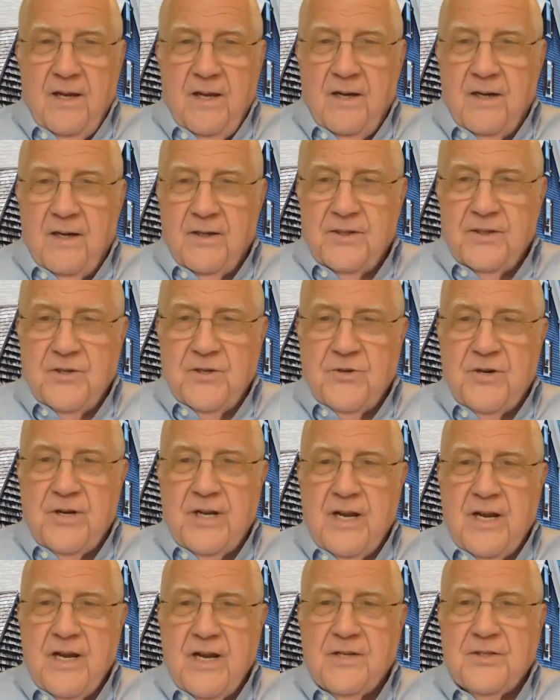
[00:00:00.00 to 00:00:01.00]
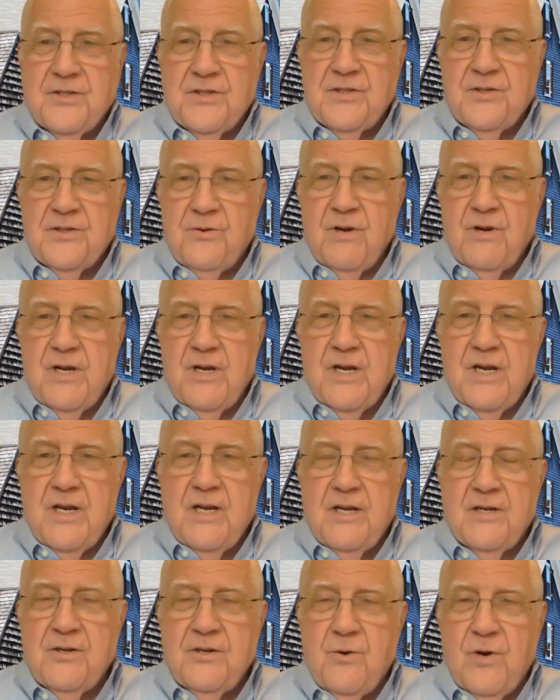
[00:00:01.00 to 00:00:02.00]
uh, you can ask
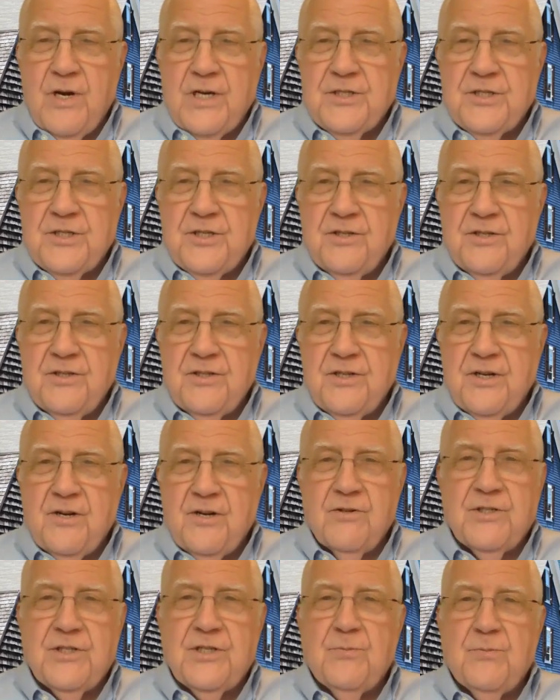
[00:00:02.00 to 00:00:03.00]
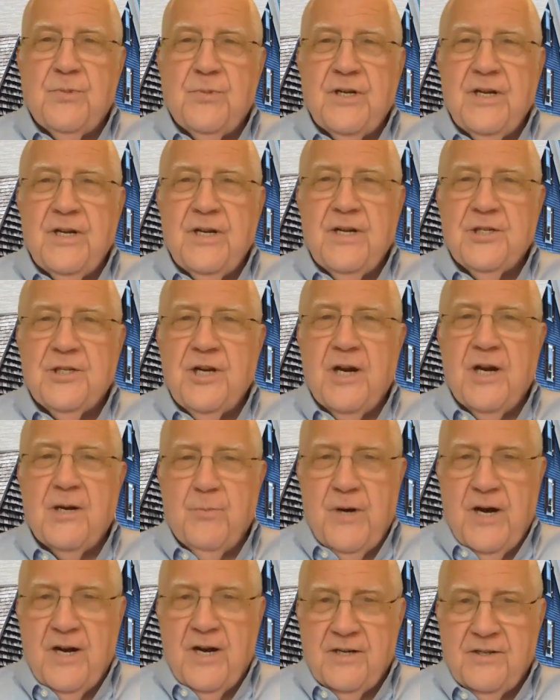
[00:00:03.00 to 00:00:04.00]
three questions that are simply a
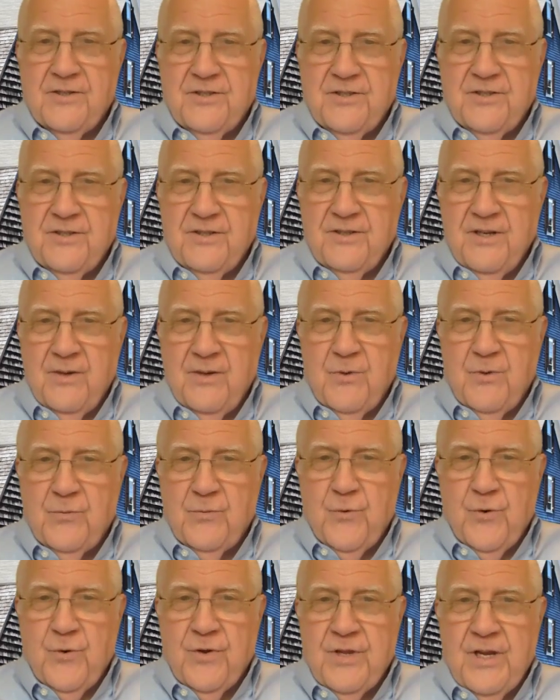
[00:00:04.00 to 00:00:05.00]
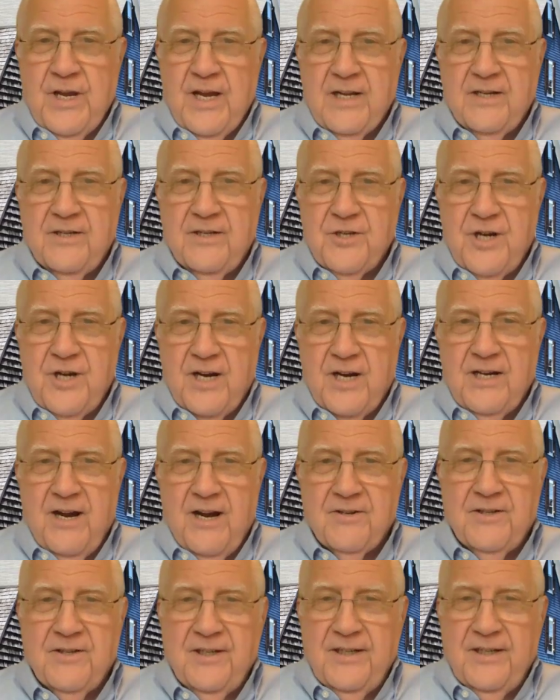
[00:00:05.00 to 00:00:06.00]
checkbox uh, before that
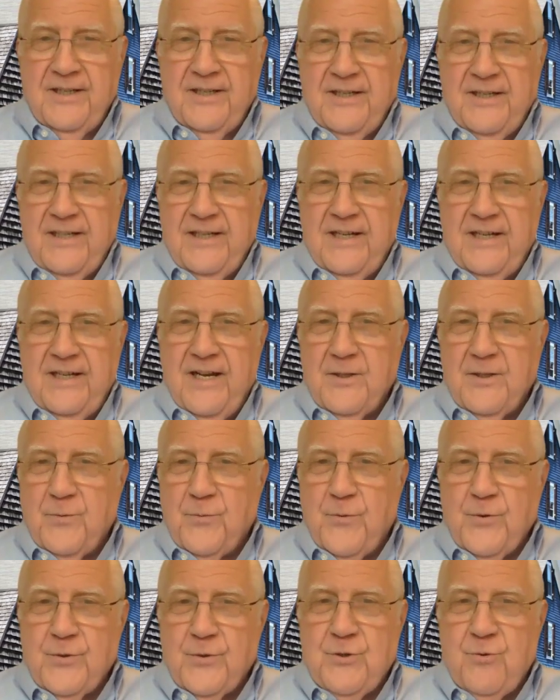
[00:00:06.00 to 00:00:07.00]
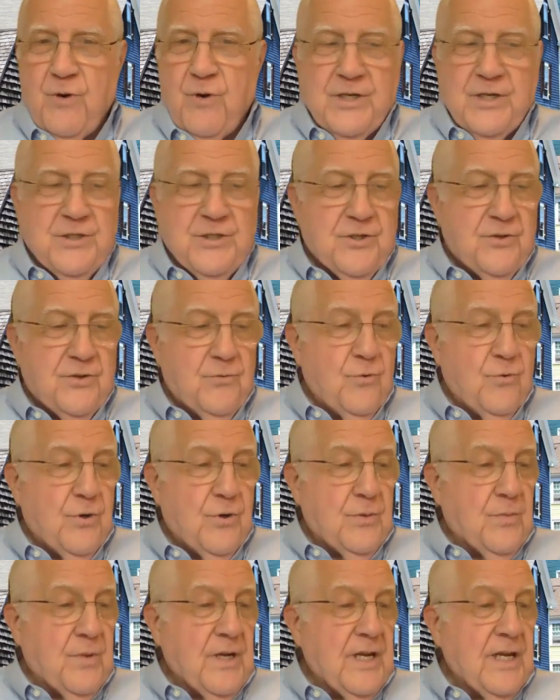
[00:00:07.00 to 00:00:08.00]
checkout. And the first question
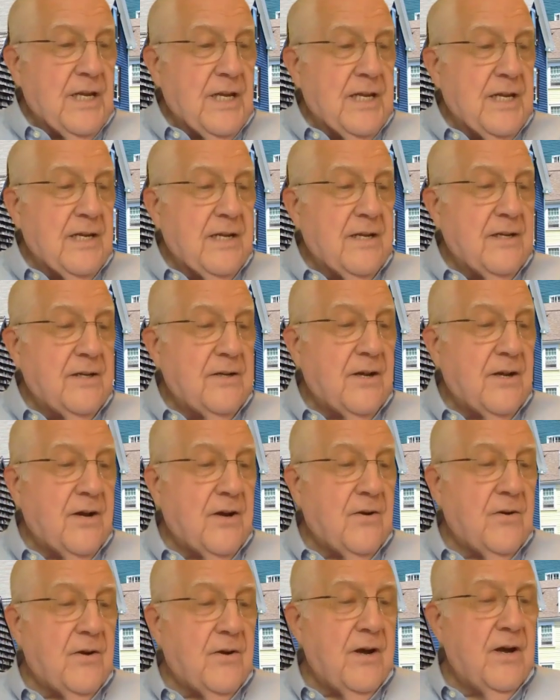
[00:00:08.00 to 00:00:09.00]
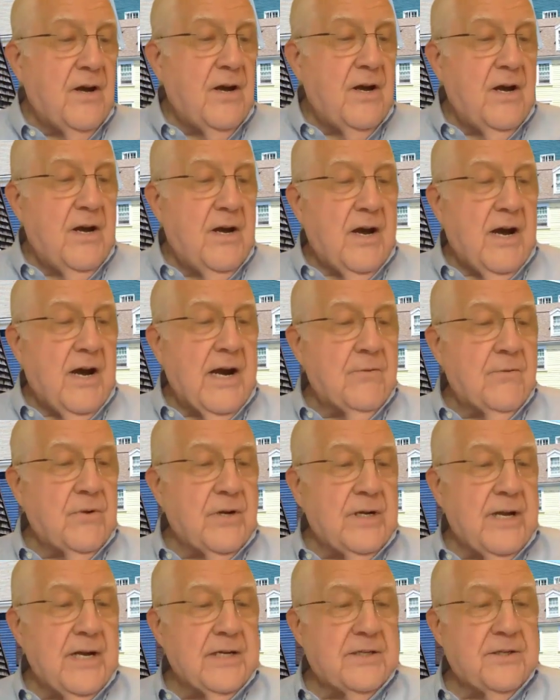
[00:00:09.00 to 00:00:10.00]
would be, you know, I
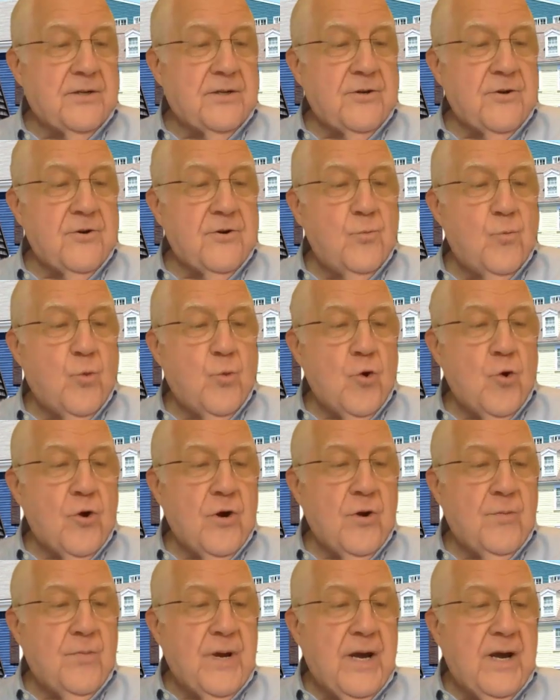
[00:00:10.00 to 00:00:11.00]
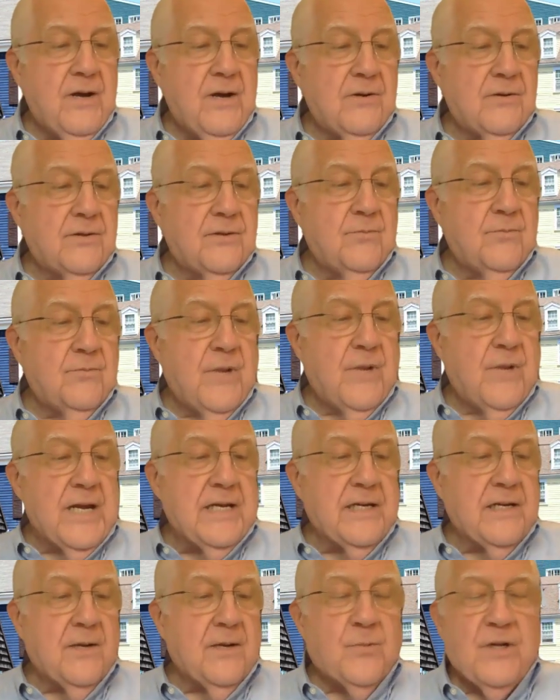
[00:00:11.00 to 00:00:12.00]
would like to learn more about
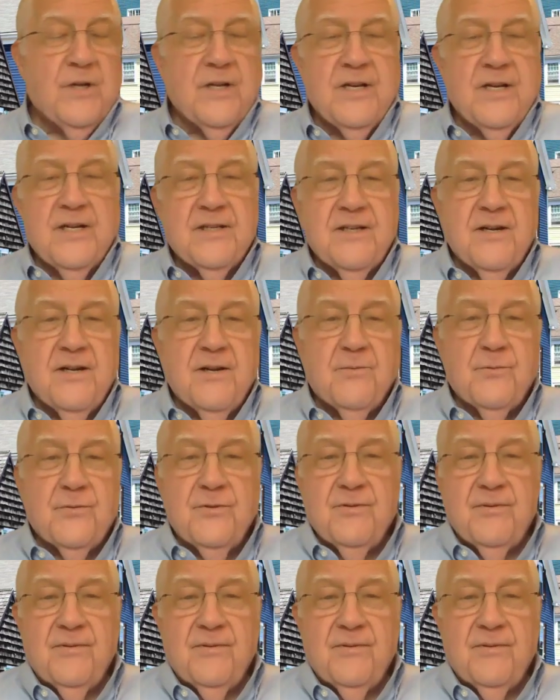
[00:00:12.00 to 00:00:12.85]
making a planned gift.